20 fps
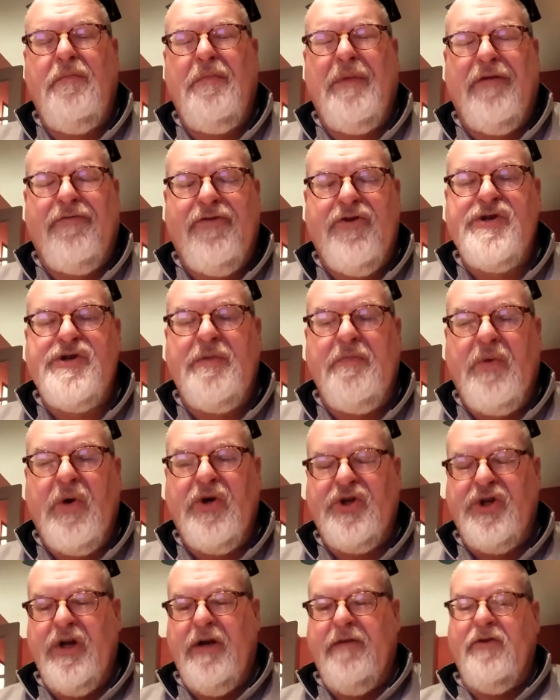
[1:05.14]
first
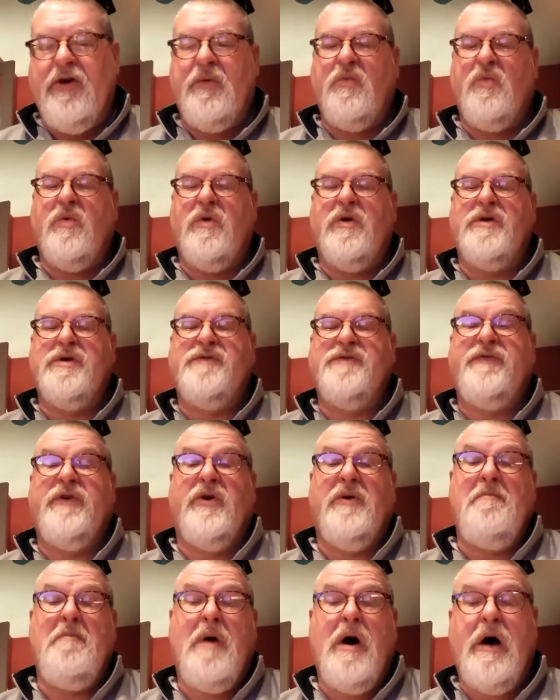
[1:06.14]
impression of it was
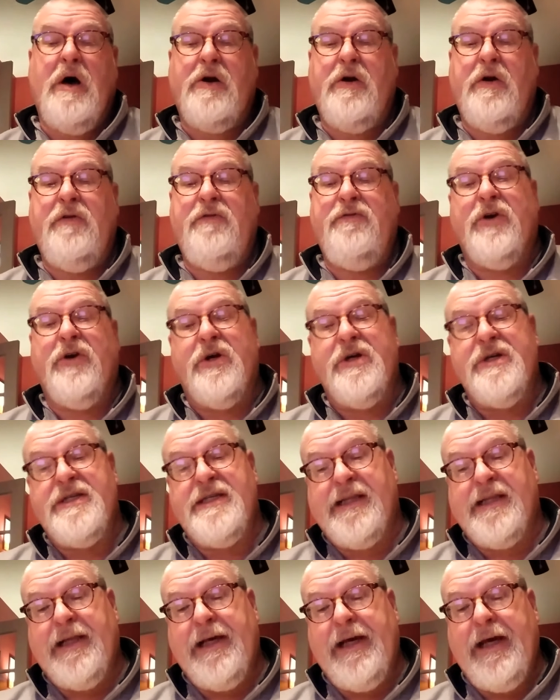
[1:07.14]
very modern, very
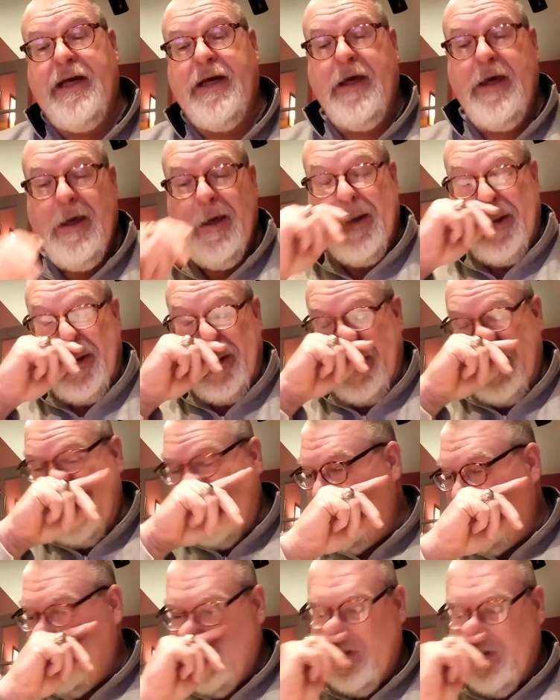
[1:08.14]
sleek,
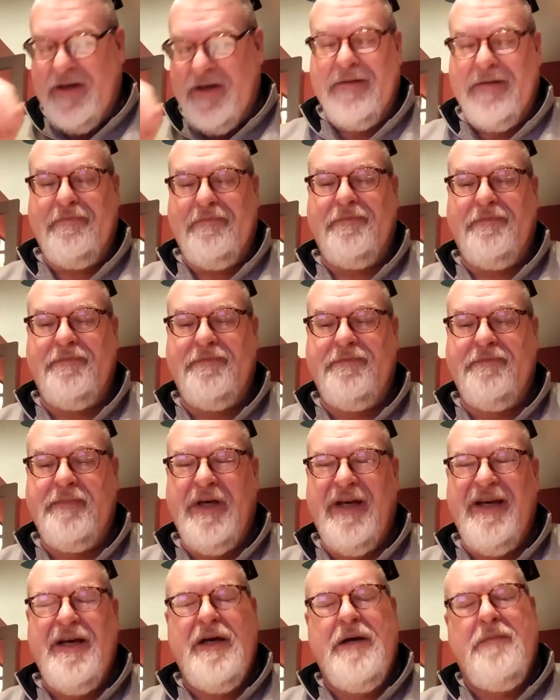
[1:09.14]

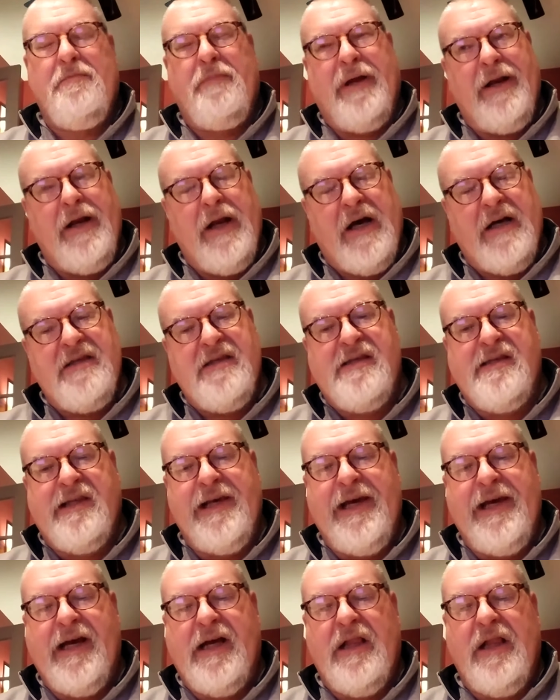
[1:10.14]
but not
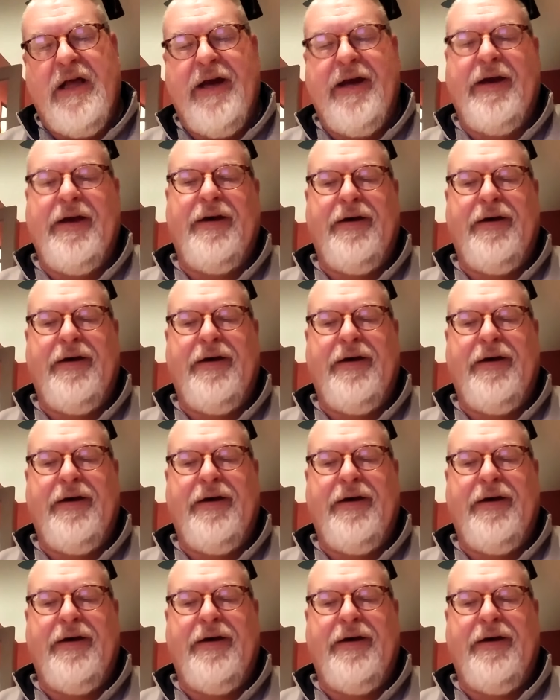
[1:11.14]
sleek like